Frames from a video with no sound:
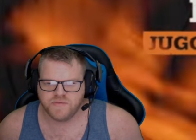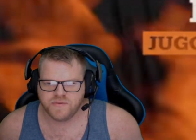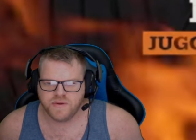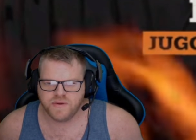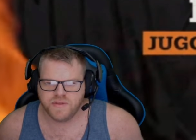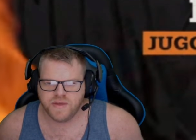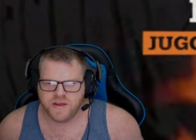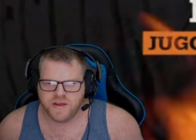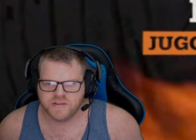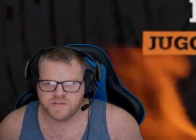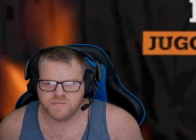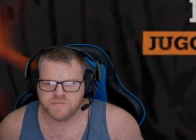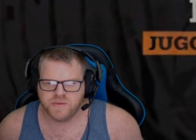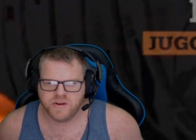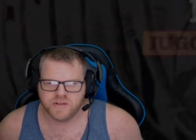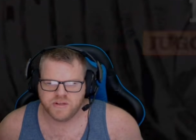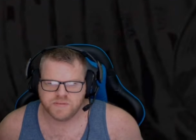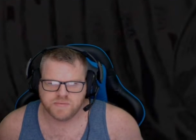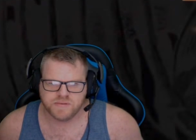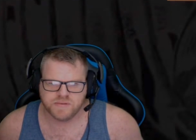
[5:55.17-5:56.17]
3,000
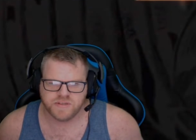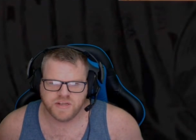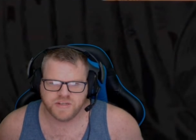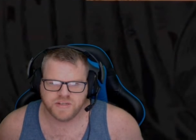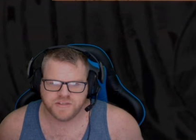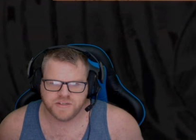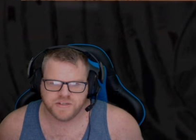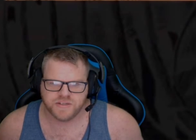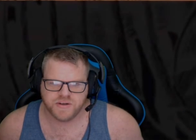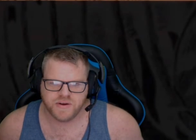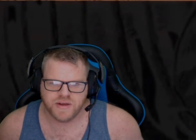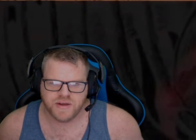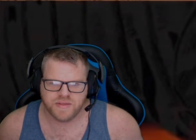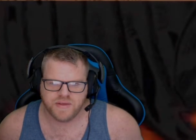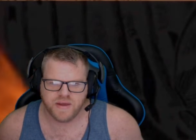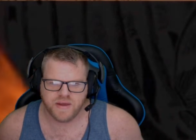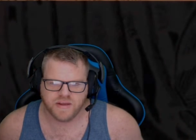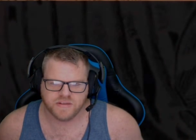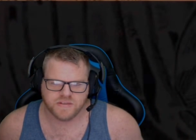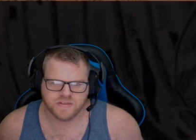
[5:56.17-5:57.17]
bonus prestige to show our
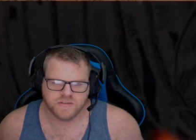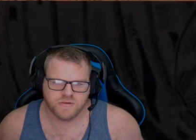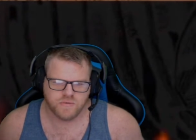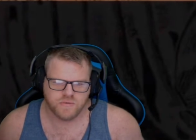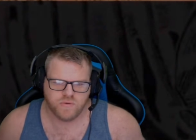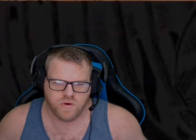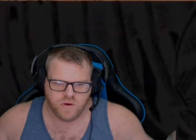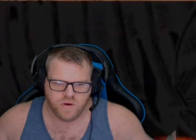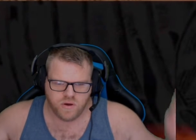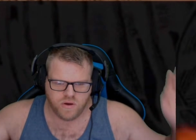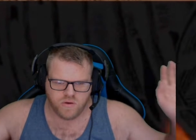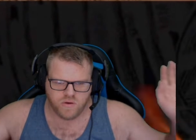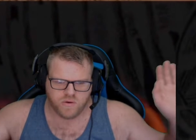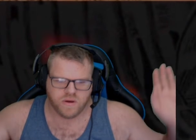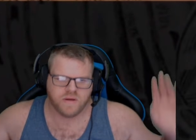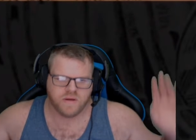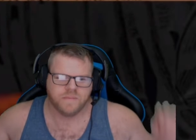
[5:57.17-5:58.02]
thanks. Woohoo!